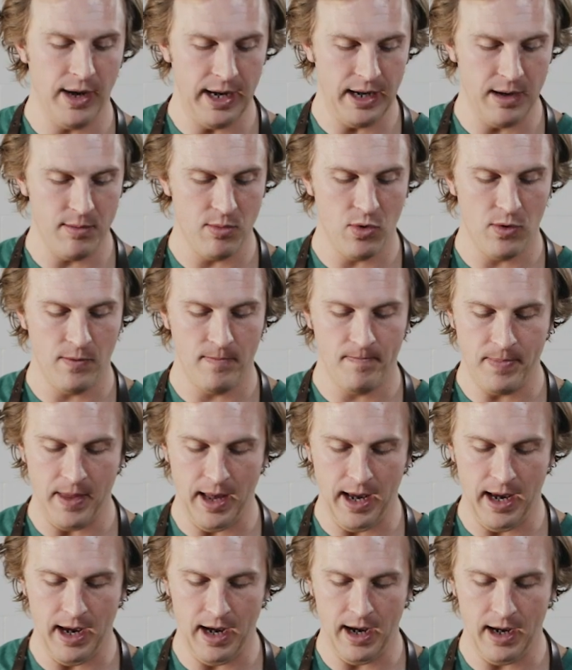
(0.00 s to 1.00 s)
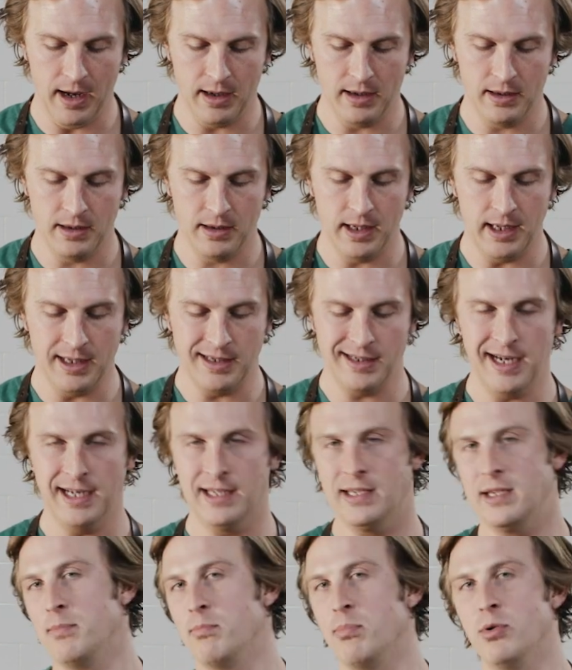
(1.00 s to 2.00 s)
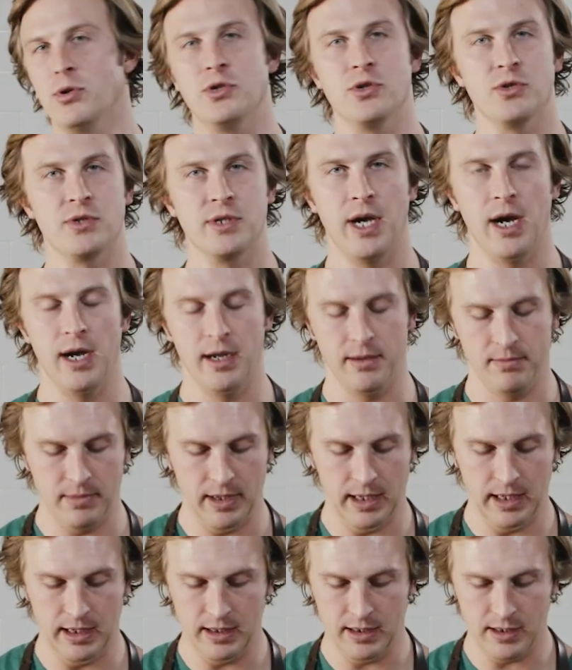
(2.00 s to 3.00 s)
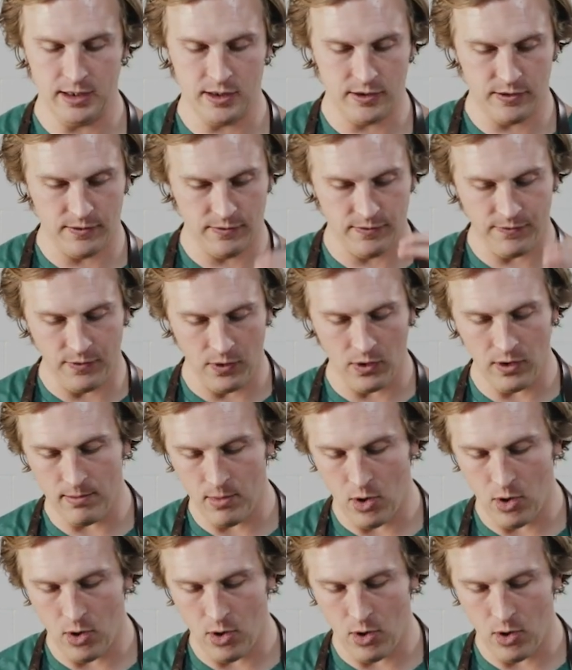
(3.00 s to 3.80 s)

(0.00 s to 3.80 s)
animal, and it's like the butcher's cut. It's full of